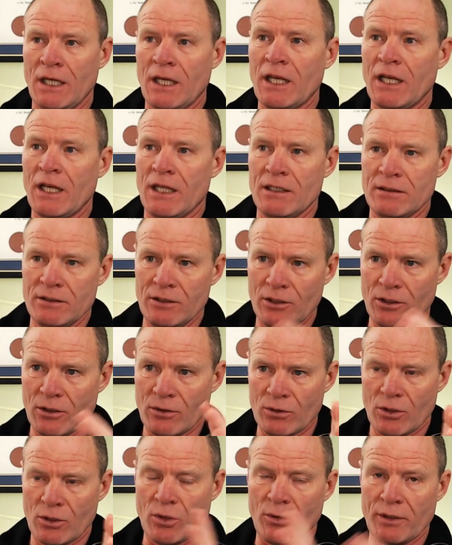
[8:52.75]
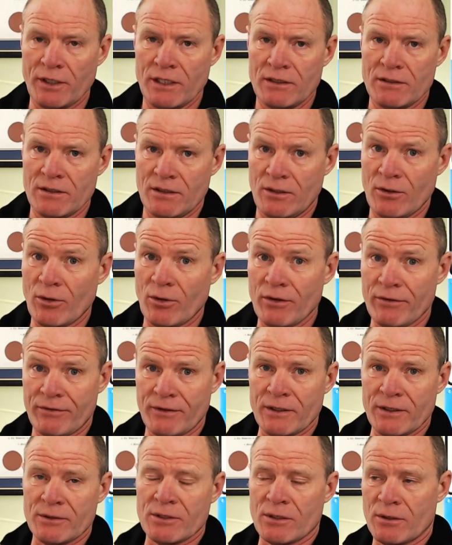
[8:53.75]
and, you know, going into the oil
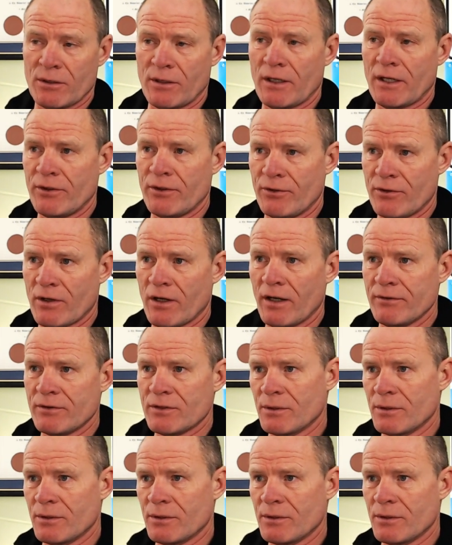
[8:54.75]
field to learn how to drive.